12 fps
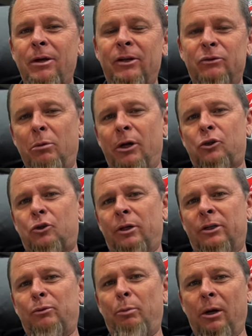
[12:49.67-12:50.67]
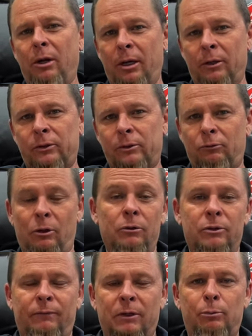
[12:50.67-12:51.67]
as much experience,
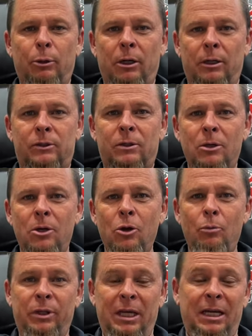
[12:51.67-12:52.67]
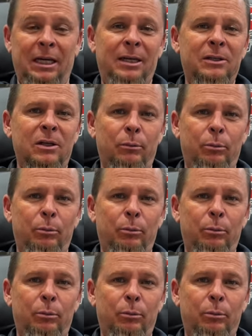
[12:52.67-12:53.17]
years of experience, but they can easily